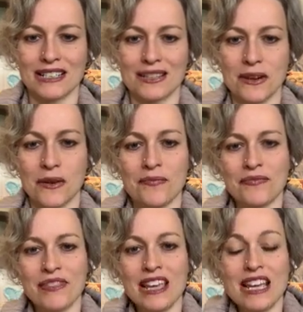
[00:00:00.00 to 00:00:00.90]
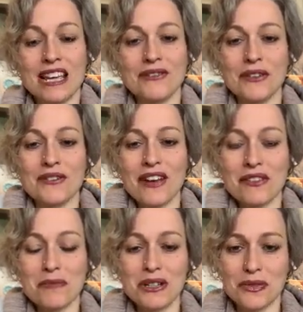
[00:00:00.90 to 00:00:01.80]
And so if you've never
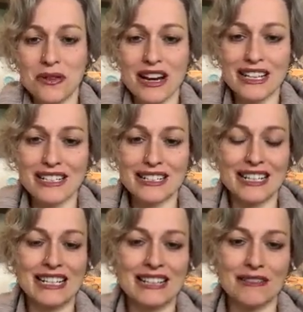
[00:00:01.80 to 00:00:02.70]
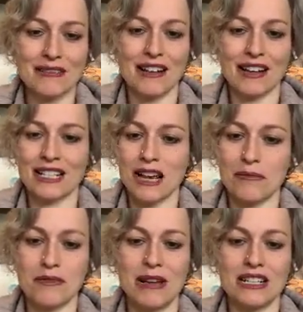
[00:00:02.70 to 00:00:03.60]
been trained in a type
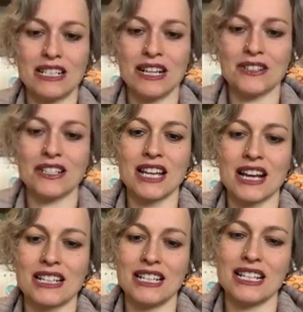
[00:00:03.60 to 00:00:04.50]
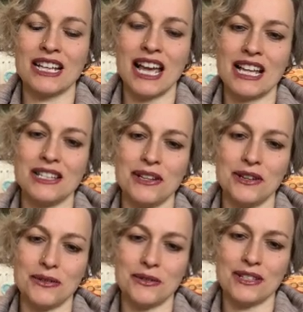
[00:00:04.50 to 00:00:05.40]
of meditation technique, can
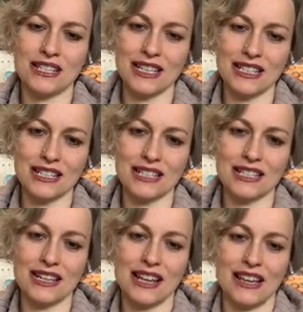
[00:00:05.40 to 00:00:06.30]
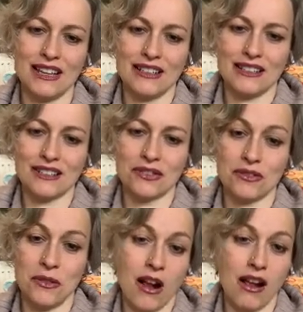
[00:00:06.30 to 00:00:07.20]
you sit and
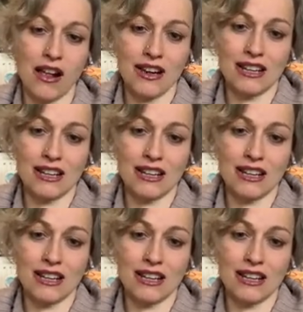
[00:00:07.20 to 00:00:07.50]
try?